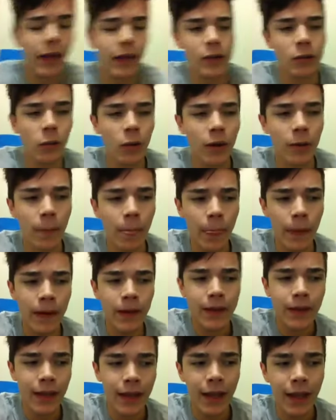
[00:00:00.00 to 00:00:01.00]
anyone,
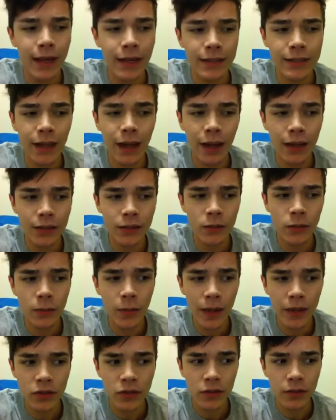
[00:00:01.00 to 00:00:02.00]
and it's hard to
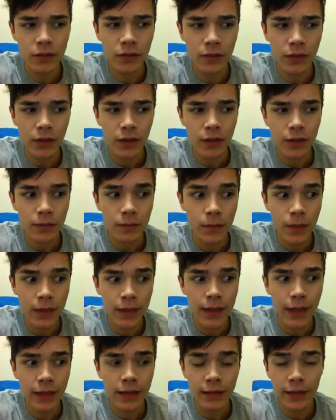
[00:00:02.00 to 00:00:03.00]
imagine
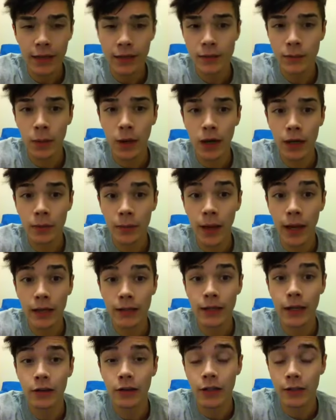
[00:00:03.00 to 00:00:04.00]
me getting that spark
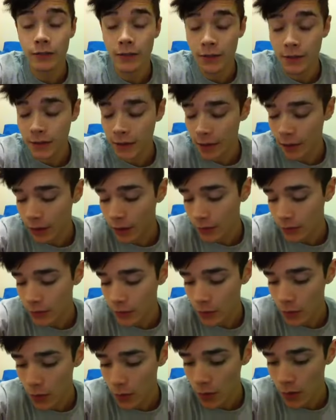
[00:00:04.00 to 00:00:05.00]
back now after Sarah.
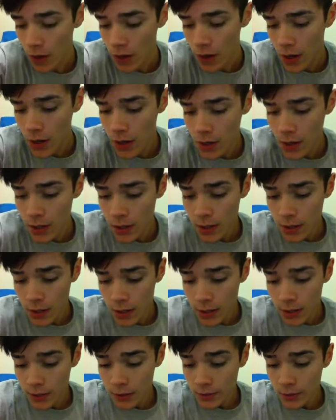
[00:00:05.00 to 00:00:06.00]
So,
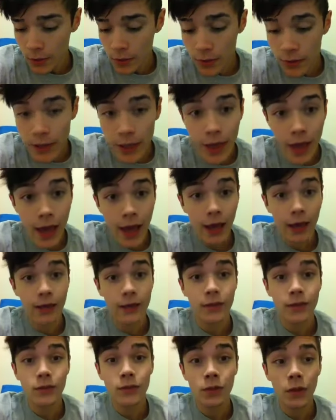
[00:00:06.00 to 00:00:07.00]
so yeah.
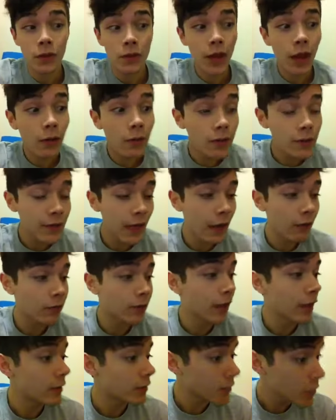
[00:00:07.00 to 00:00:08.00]
So that was that
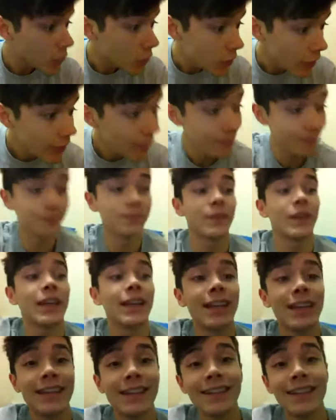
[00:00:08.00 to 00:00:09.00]
relationship,
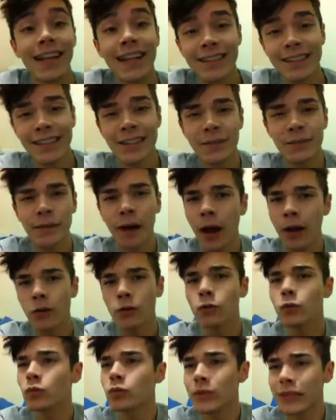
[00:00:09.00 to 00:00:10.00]
and that's the
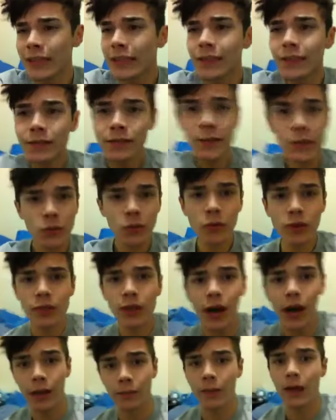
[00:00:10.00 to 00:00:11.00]
final thing for story
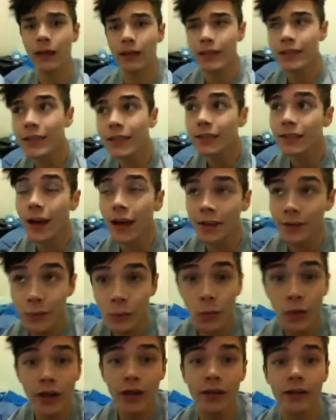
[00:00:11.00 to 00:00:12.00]
time. That is the
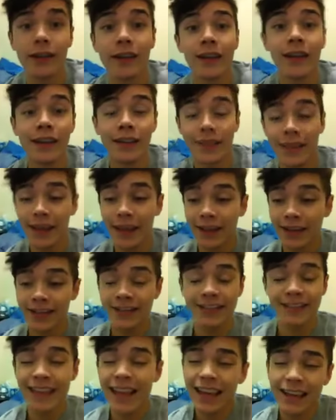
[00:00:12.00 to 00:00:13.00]
last one. That
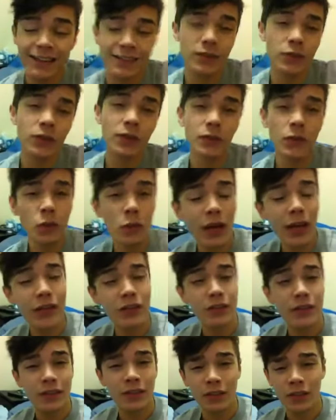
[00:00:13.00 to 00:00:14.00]
is that. So if you want to
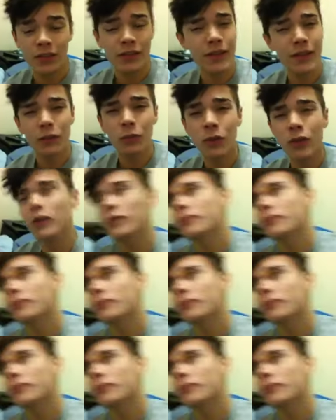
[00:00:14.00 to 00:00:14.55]
actually go see, we've